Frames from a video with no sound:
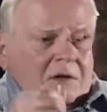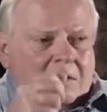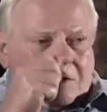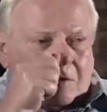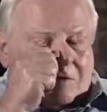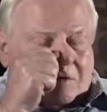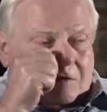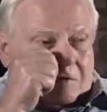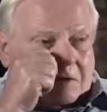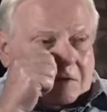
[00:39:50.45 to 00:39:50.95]

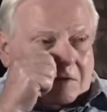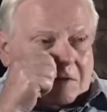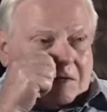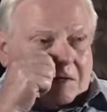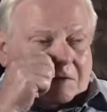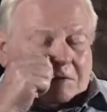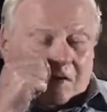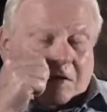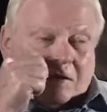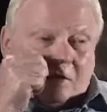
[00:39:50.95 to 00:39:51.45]
or
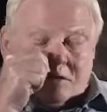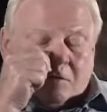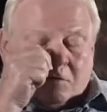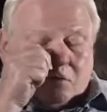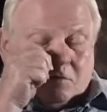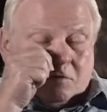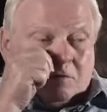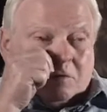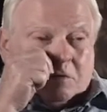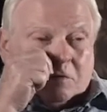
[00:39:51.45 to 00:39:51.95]
at, at
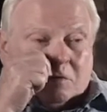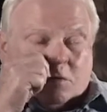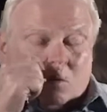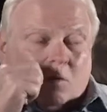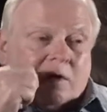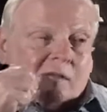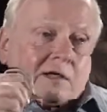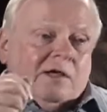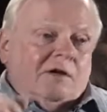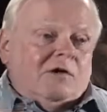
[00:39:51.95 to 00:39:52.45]

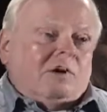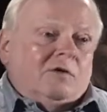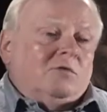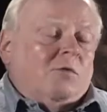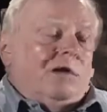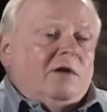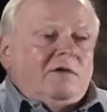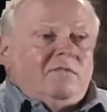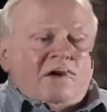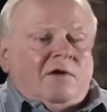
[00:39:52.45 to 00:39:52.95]
twenty or
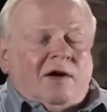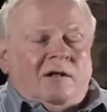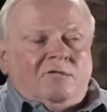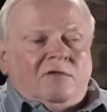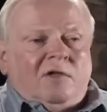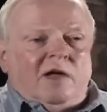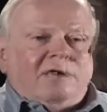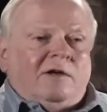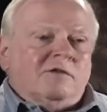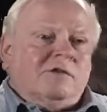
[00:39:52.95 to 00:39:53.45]
twenty-five
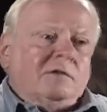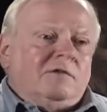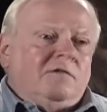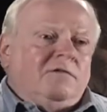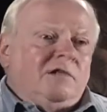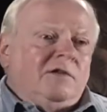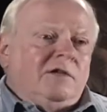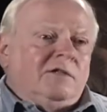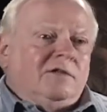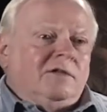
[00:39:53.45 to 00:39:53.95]
thousand
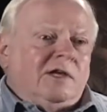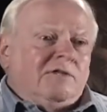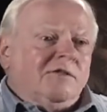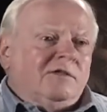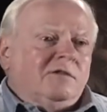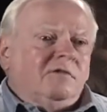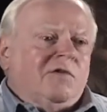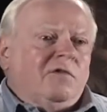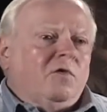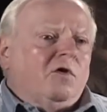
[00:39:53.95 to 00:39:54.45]
feet,
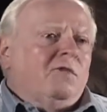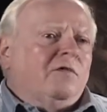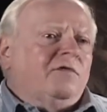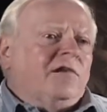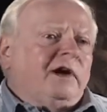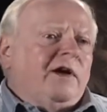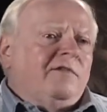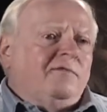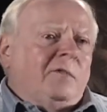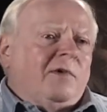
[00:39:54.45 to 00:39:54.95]
that's four or
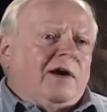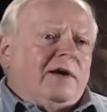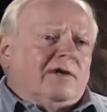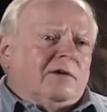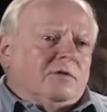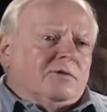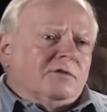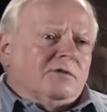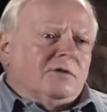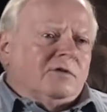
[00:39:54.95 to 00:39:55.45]
five
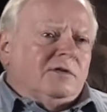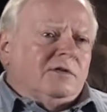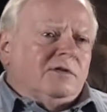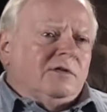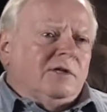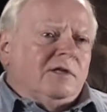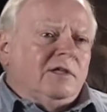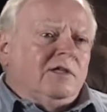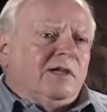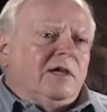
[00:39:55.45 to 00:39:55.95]
miles
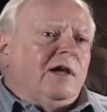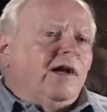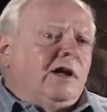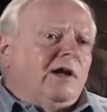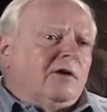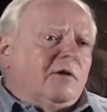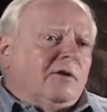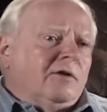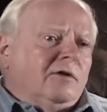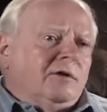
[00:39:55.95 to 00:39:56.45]
in the
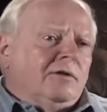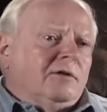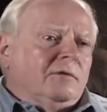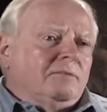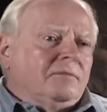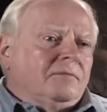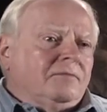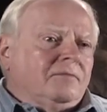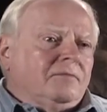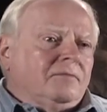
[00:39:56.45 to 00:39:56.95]
air,
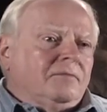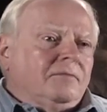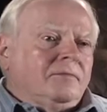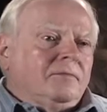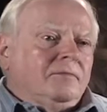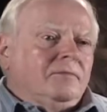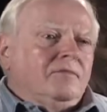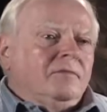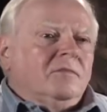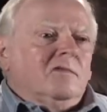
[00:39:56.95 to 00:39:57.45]

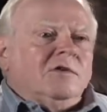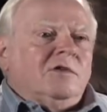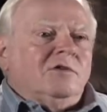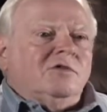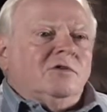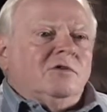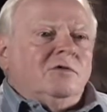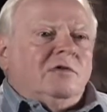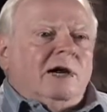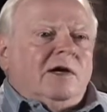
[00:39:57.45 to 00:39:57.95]
to
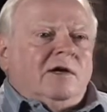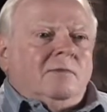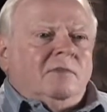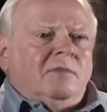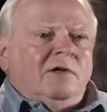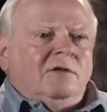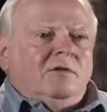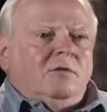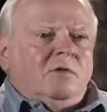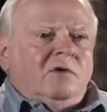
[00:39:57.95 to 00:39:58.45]
shoot down
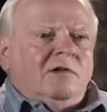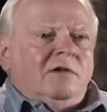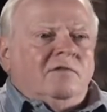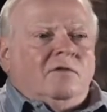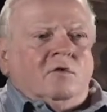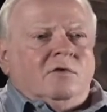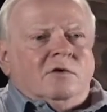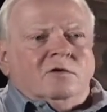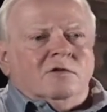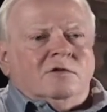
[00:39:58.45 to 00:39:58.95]
B
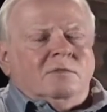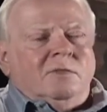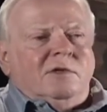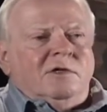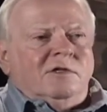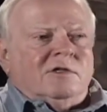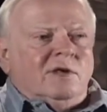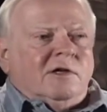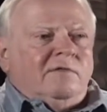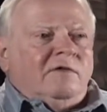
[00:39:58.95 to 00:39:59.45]
twenty-fours and B
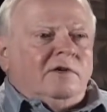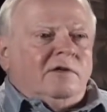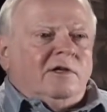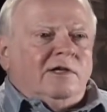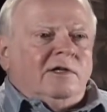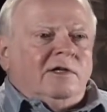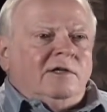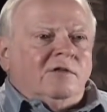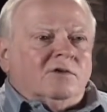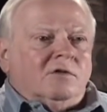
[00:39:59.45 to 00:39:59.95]

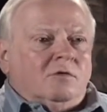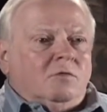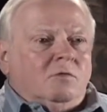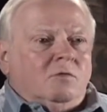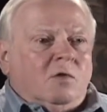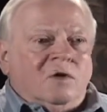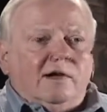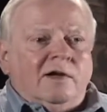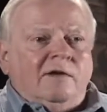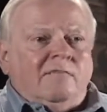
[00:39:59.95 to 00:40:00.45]
seventeens or
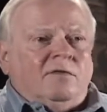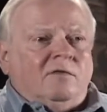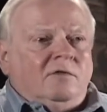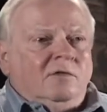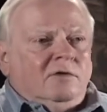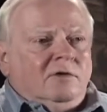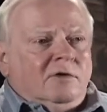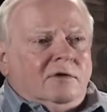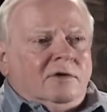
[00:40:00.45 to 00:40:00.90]
whatever.